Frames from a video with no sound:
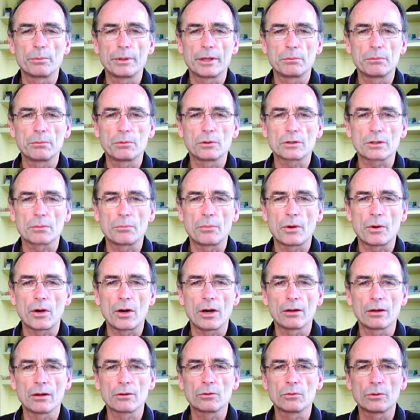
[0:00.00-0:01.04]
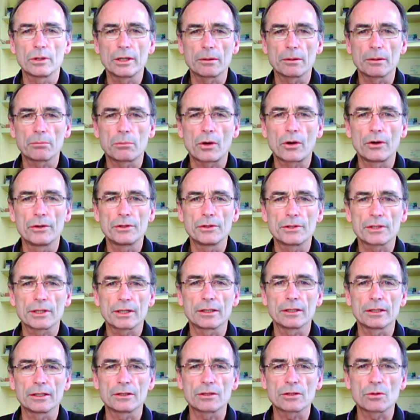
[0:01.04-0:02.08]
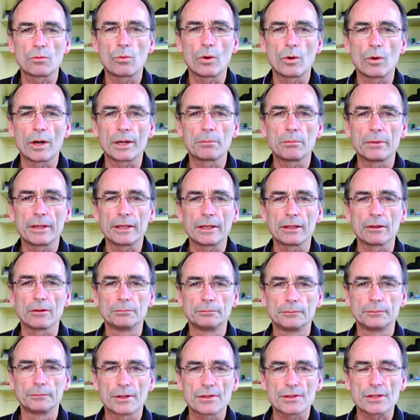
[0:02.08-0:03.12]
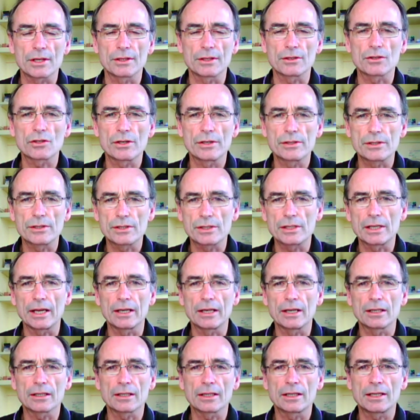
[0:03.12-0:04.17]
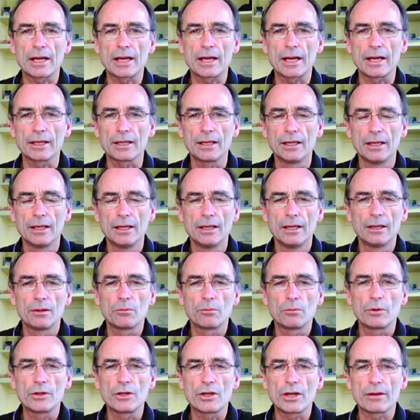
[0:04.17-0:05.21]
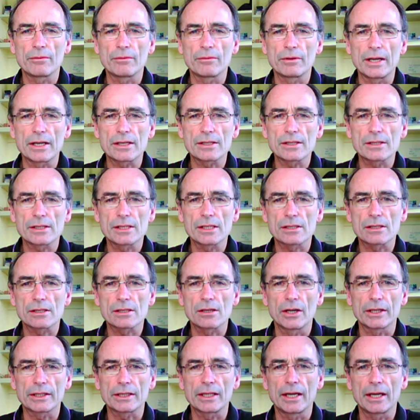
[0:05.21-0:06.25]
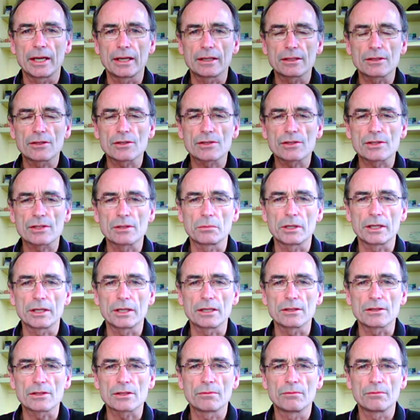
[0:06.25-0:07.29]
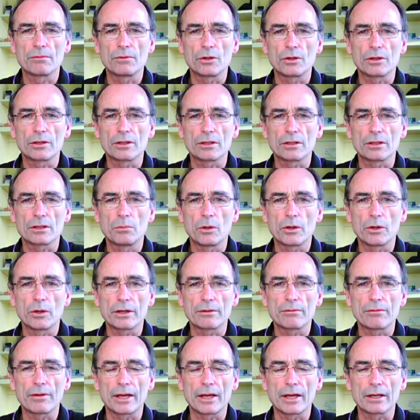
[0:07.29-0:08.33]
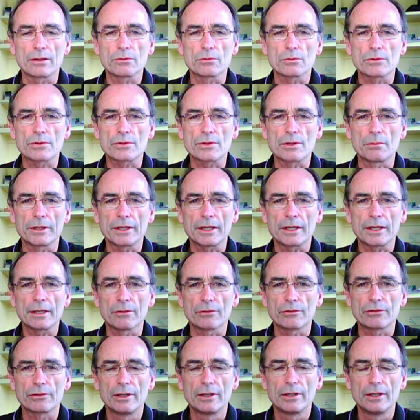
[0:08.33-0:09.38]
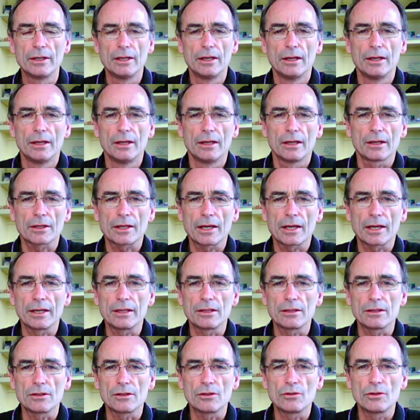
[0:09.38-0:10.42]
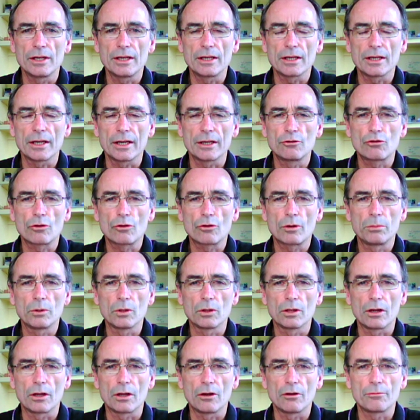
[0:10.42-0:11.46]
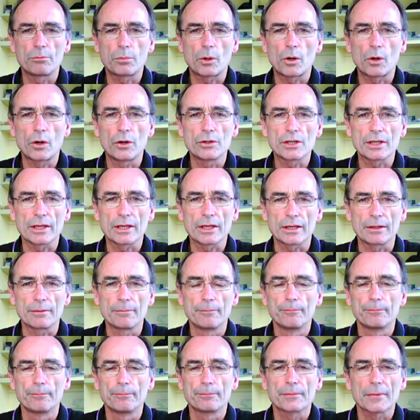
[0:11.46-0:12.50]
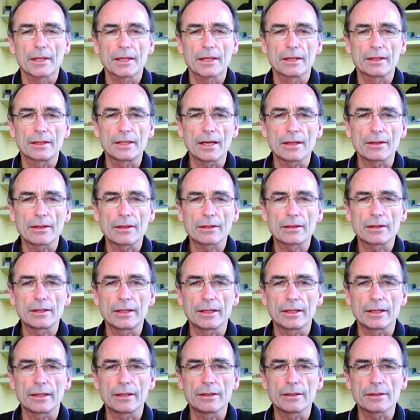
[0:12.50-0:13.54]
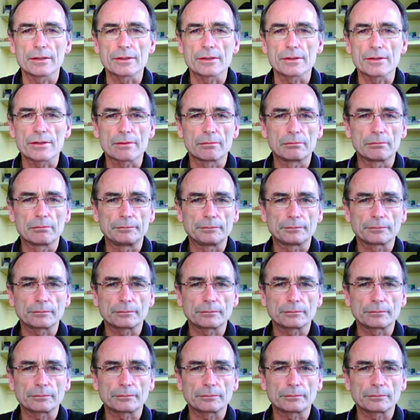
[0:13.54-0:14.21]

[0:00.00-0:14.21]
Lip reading: for people to pile all their protein into one meal, such as the end of the day. When you have an excess like that, it just simply gets converted into body fat or something else. Okay, you need a dribble of protein. The other thing is,